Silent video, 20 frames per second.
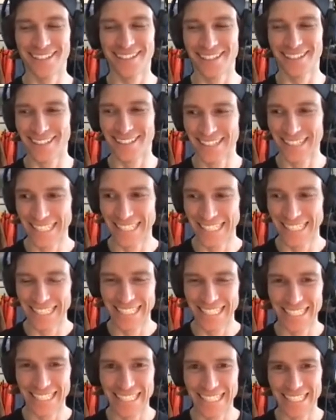
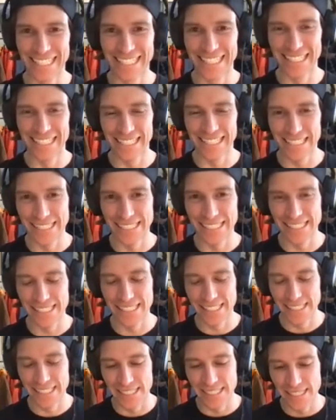
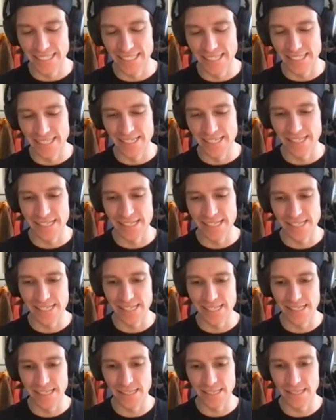
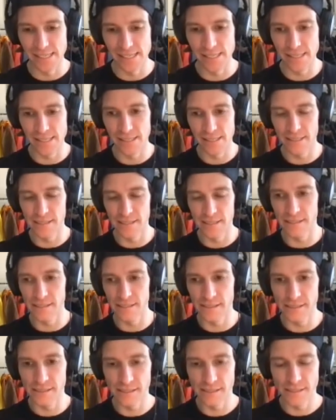
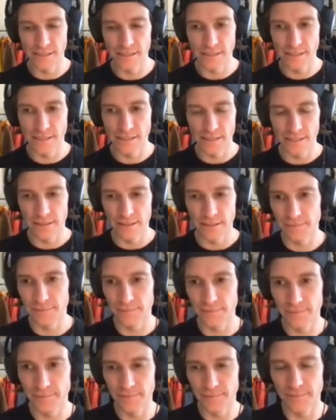
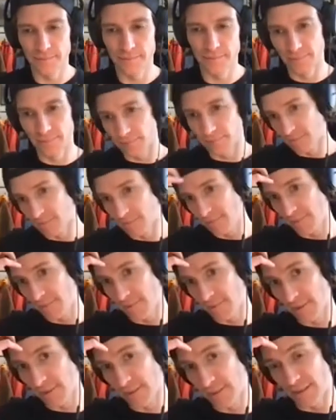
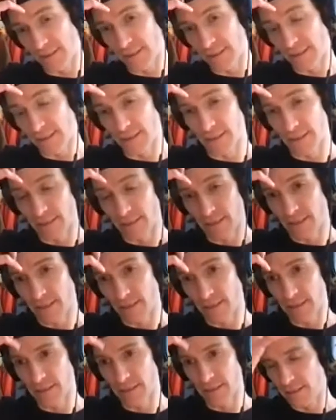
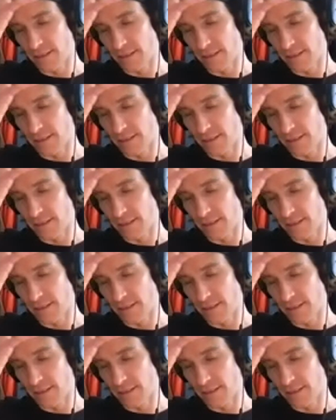(silent)